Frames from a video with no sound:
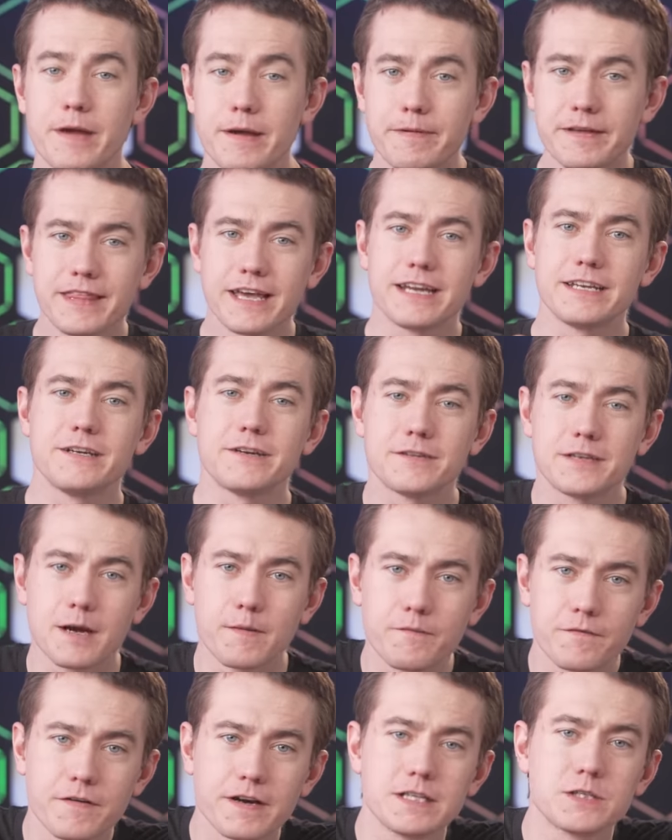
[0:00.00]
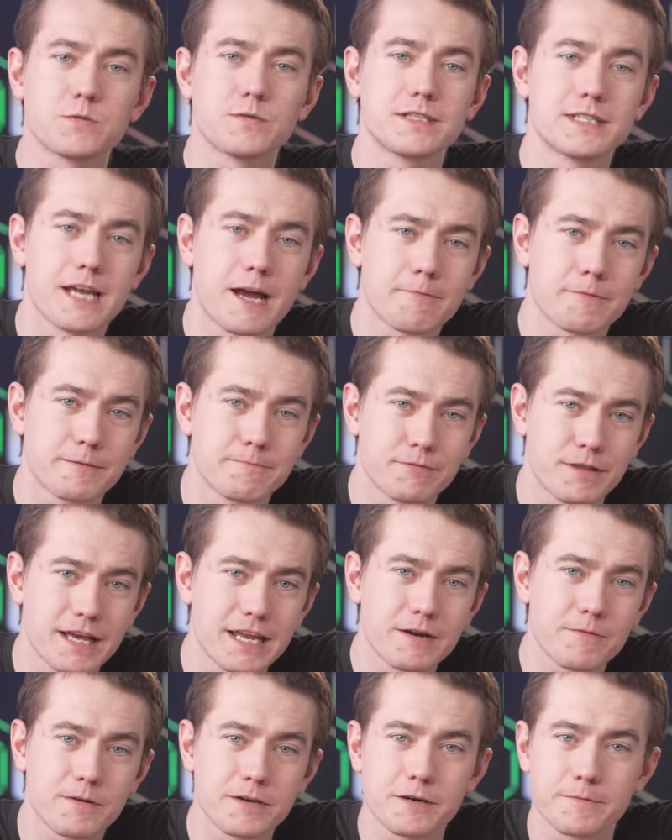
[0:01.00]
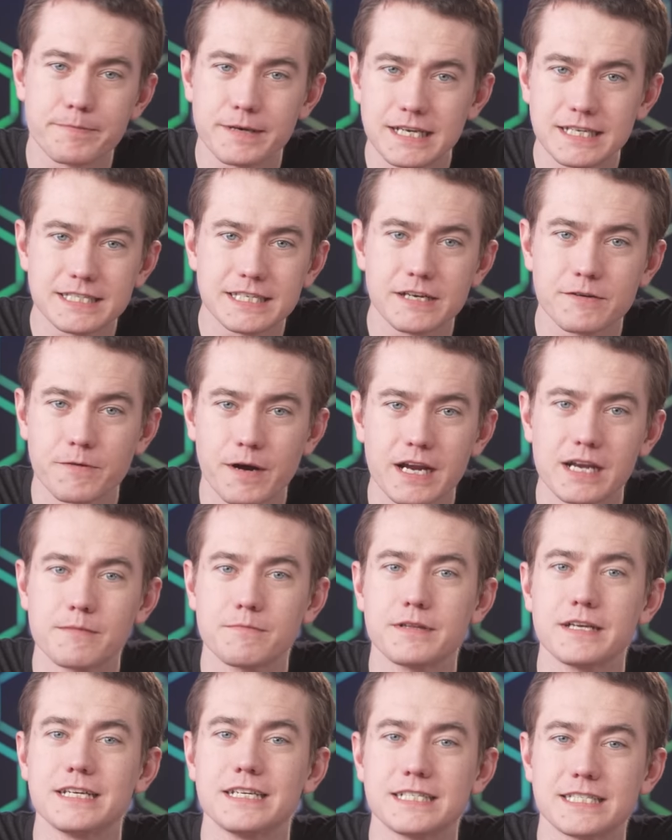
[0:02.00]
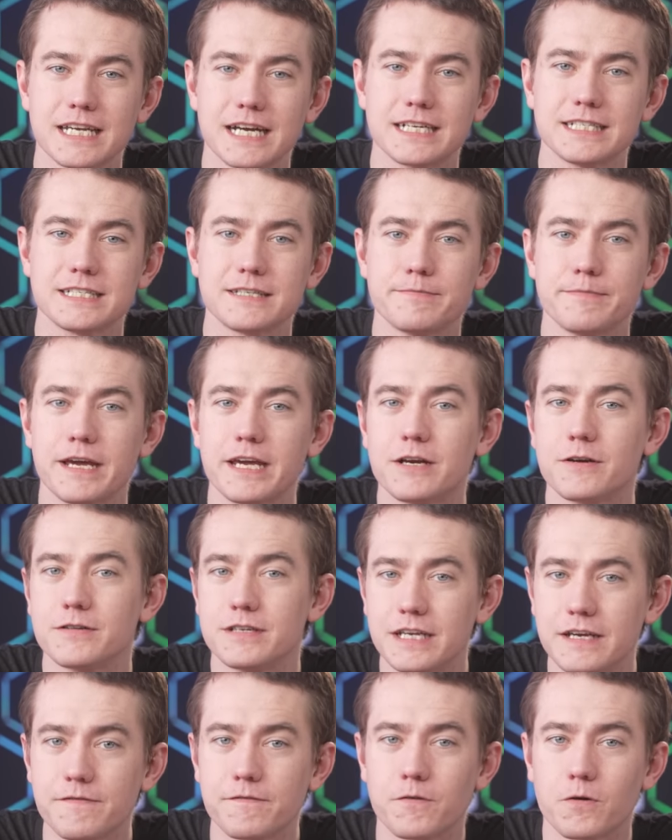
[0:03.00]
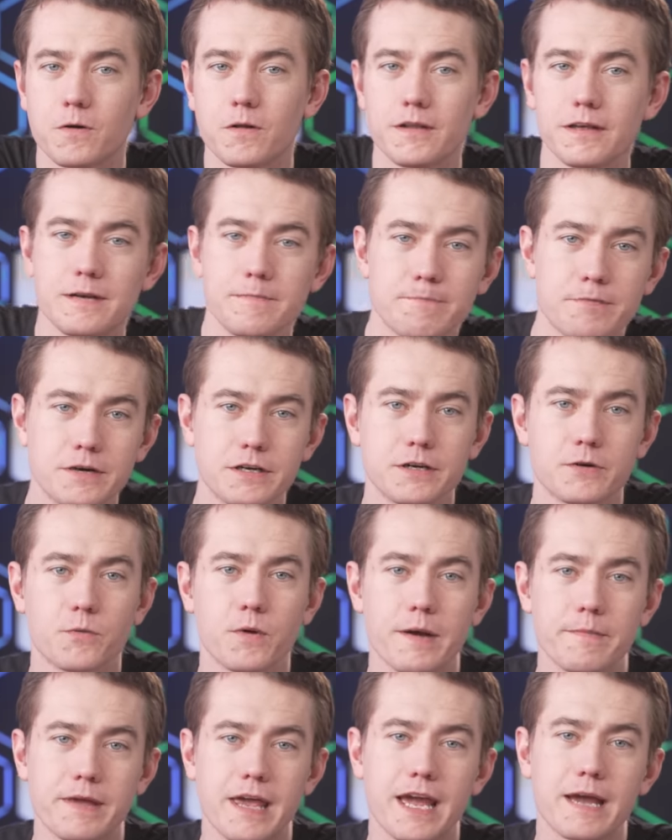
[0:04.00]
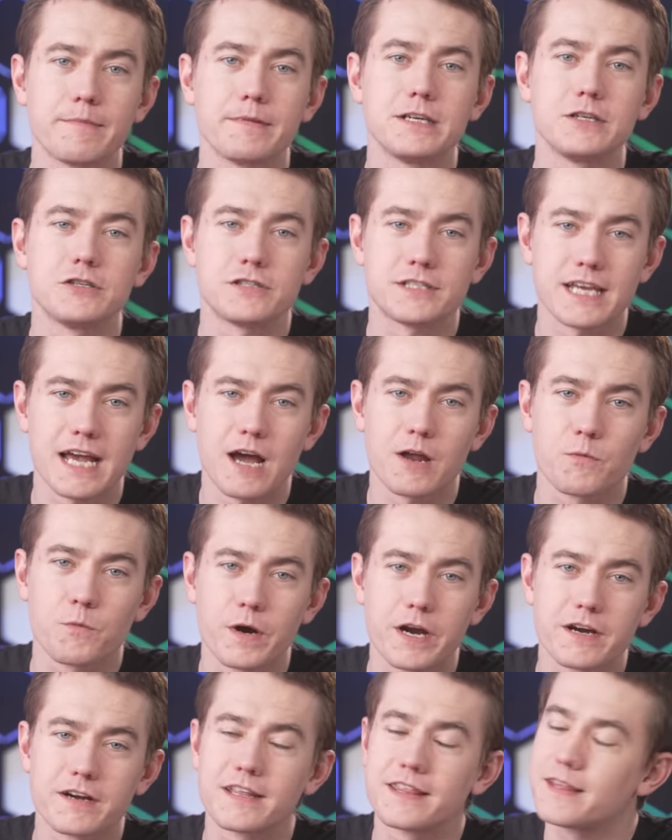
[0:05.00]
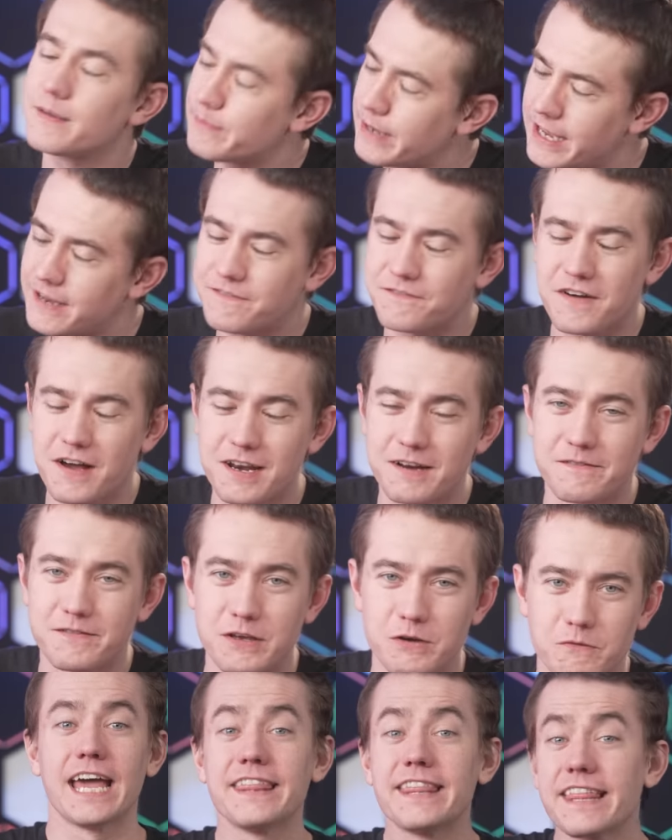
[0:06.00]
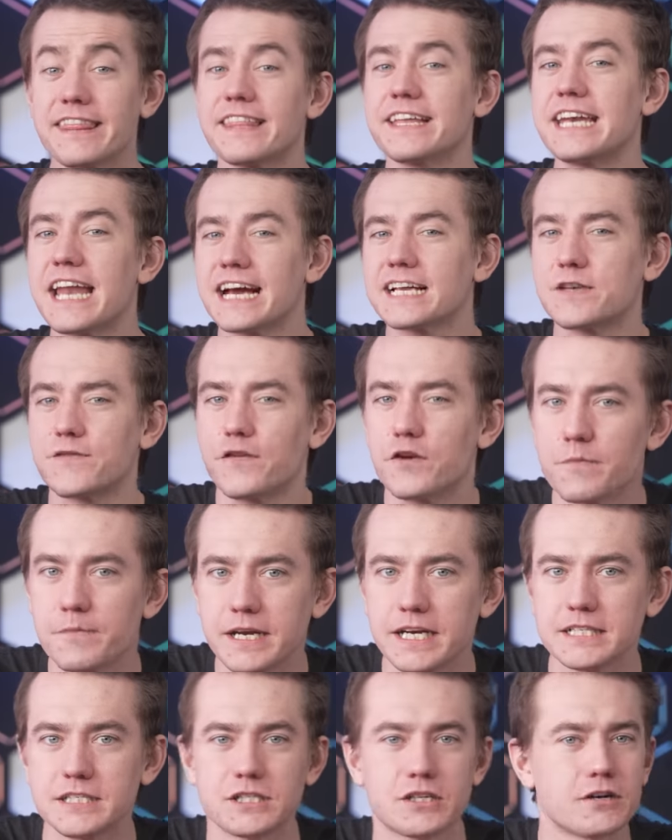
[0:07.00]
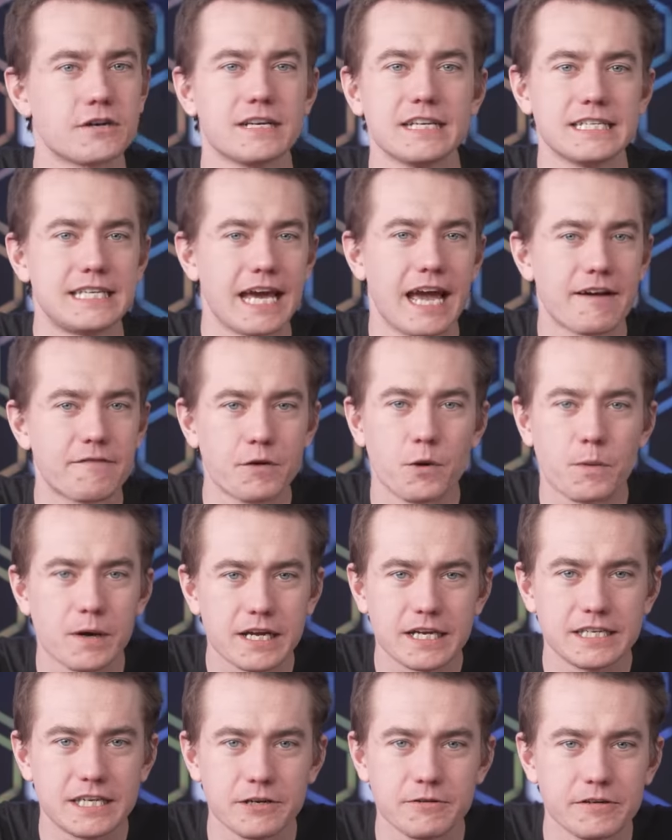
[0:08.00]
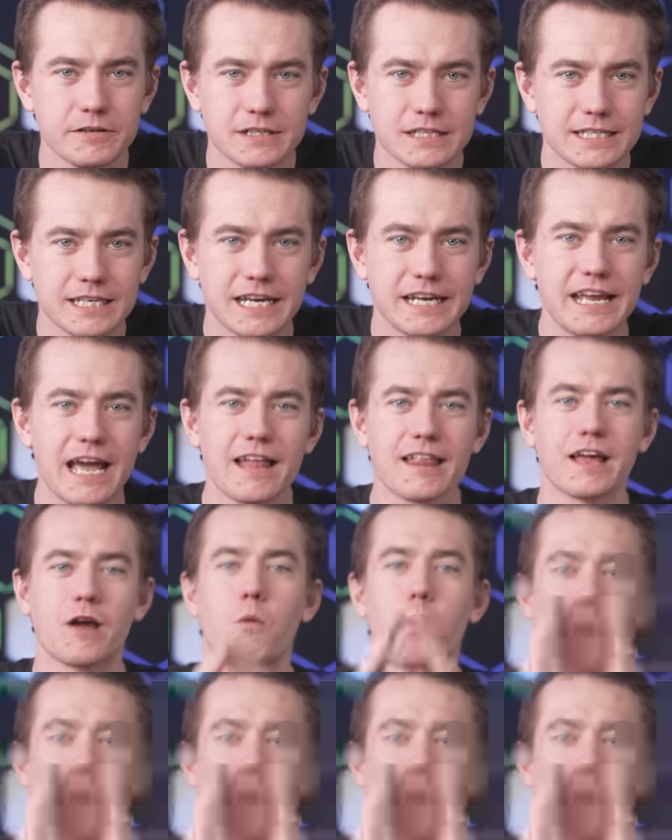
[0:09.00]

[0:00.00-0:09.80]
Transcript: maybe then your dumb friends will stop complaining when your PC randomly decides to make your default input your webcam and you sound weird and they make fun of you. And then the next few minutes turn into everyone continuously yelling,